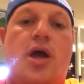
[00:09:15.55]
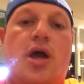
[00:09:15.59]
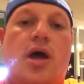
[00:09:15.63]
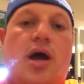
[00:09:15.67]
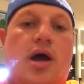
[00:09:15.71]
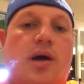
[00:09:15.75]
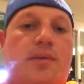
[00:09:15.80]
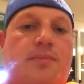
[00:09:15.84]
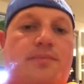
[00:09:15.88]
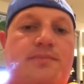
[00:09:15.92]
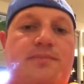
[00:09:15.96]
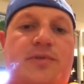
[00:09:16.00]

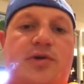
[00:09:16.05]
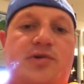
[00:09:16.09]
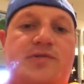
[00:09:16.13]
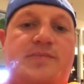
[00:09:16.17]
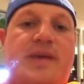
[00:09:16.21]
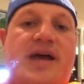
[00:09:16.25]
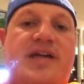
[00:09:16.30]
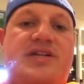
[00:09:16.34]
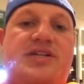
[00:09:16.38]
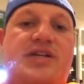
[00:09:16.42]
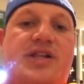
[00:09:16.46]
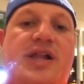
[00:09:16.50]
It was
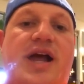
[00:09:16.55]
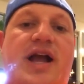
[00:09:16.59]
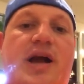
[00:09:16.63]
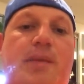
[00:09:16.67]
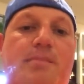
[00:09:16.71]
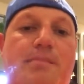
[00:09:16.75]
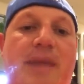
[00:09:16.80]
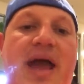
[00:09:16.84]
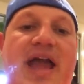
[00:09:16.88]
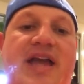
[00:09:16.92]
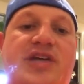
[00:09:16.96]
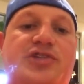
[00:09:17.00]
basically like a
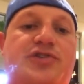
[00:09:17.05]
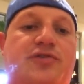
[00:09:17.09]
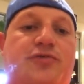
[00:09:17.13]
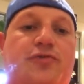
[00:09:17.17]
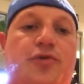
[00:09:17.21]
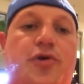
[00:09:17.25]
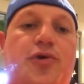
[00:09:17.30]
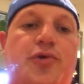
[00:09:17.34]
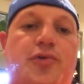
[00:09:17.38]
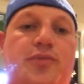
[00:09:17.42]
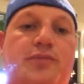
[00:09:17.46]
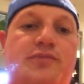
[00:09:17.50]
maze of
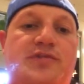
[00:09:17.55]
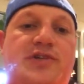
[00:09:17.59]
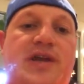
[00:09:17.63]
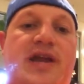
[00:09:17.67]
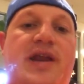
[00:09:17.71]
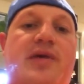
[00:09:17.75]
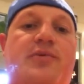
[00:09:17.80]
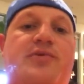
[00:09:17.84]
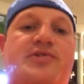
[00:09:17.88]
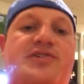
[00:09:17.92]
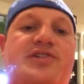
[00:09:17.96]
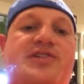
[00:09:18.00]
rooms.
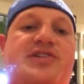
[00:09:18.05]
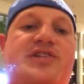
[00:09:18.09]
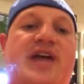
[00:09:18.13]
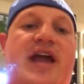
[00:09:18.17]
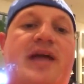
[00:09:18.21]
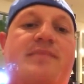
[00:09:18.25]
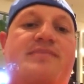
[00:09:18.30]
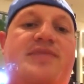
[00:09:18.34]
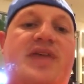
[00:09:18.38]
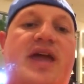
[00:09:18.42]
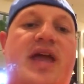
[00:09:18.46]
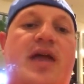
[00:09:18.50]
And it was the
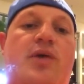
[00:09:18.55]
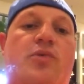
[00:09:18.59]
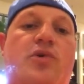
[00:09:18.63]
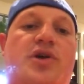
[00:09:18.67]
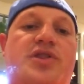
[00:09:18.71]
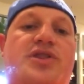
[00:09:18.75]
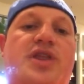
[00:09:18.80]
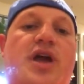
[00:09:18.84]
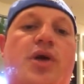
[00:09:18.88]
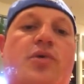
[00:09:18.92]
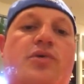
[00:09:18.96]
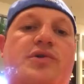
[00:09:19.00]
same thing
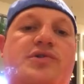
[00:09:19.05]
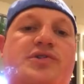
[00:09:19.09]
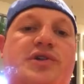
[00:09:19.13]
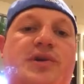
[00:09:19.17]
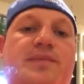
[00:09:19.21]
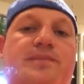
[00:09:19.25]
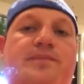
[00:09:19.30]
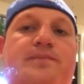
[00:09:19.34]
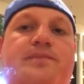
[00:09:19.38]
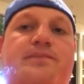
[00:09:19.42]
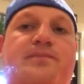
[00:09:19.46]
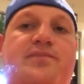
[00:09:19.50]
with the
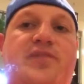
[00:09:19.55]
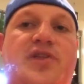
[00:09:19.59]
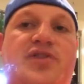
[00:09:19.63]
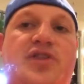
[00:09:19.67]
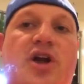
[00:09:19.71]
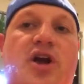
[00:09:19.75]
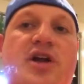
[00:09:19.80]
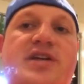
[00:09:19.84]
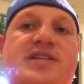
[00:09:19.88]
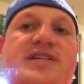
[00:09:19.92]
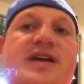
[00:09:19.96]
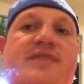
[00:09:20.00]

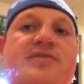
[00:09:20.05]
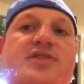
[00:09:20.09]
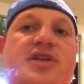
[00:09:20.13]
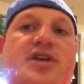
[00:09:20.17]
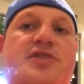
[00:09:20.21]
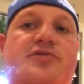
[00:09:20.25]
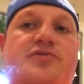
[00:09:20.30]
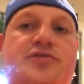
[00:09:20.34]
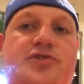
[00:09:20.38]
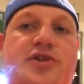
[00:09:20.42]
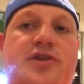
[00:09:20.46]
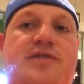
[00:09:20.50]
37th
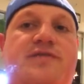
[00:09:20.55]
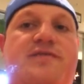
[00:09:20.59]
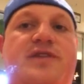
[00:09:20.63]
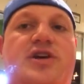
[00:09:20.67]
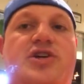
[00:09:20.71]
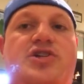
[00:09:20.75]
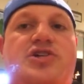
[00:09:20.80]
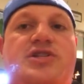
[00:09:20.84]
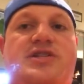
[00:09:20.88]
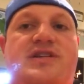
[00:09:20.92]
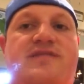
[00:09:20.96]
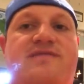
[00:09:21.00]
Infantry
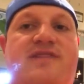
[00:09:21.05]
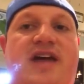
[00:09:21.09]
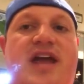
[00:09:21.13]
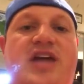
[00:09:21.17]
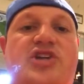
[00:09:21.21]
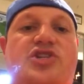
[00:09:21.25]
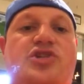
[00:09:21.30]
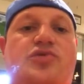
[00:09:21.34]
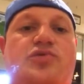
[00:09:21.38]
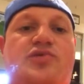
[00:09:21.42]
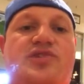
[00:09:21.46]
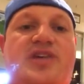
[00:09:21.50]
Division's
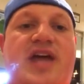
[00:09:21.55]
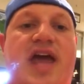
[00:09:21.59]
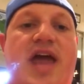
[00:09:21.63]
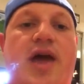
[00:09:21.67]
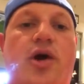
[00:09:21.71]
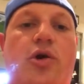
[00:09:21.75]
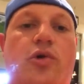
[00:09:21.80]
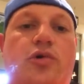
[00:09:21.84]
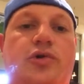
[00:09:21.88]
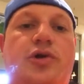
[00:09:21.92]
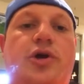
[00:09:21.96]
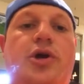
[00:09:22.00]
invasion
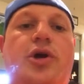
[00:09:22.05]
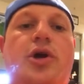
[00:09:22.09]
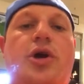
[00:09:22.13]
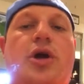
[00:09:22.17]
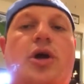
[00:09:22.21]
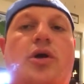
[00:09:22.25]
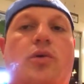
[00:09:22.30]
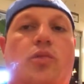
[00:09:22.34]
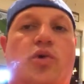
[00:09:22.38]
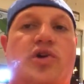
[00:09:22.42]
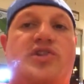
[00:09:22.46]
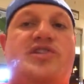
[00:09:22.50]

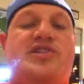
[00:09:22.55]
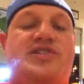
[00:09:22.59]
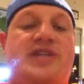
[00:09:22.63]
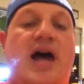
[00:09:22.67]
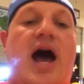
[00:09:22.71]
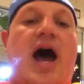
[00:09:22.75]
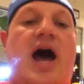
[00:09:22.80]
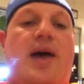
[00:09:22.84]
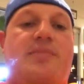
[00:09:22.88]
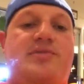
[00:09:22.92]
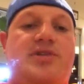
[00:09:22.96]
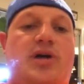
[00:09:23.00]
was
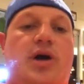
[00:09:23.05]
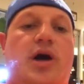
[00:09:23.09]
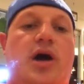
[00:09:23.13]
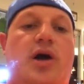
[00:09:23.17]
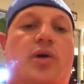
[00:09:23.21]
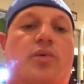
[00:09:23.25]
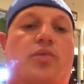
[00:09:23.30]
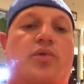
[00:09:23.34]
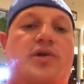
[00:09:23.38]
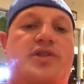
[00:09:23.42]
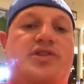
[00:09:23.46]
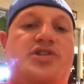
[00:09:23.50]

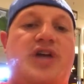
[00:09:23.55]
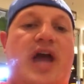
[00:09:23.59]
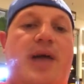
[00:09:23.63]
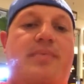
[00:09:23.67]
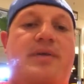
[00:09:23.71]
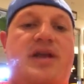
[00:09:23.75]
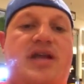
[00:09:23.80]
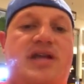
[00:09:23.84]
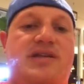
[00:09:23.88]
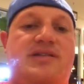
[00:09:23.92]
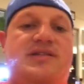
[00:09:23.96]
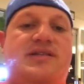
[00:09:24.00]
stopped when
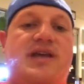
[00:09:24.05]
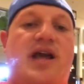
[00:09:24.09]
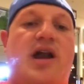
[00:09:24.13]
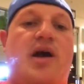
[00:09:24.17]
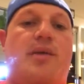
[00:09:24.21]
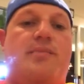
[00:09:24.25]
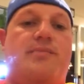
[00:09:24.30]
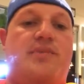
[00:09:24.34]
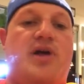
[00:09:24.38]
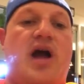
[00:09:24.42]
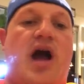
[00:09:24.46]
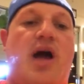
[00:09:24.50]
Japanese set
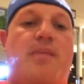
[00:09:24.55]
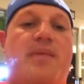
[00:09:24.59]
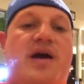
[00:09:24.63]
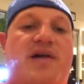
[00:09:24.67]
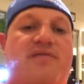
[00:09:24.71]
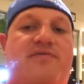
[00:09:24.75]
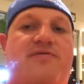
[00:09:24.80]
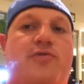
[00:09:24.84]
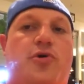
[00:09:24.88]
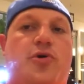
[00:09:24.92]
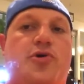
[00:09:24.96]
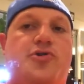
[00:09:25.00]
up
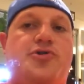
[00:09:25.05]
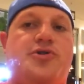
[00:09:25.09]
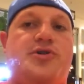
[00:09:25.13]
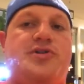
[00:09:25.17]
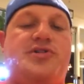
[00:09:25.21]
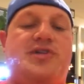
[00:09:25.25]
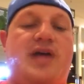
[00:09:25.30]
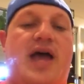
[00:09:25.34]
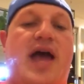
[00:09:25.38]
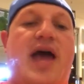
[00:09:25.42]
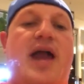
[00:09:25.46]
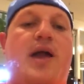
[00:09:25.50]
combat
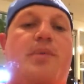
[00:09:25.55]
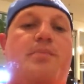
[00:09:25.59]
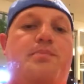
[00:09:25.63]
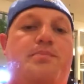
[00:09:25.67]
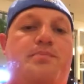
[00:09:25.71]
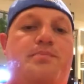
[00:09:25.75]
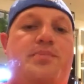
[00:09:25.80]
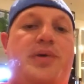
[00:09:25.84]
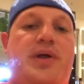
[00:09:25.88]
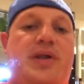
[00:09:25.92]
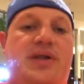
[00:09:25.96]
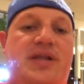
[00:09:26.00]
fortress at a
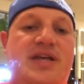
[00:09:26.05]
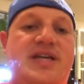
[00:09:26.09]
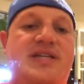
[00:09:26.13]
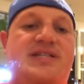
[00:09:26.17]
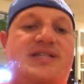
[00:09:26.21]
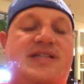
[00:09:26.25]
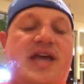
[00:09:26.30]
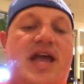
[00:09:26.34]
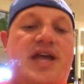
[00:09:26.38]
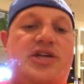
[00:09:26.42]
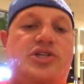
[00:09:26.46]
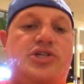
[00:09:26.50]
police
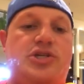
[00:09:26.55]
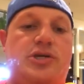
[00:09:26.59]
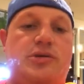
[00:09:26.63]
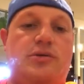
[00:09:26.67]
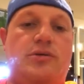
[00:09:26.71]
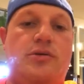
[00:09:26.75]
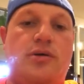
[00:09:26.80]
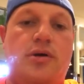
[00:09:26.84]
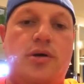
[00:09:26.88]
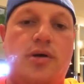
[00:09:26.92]
station.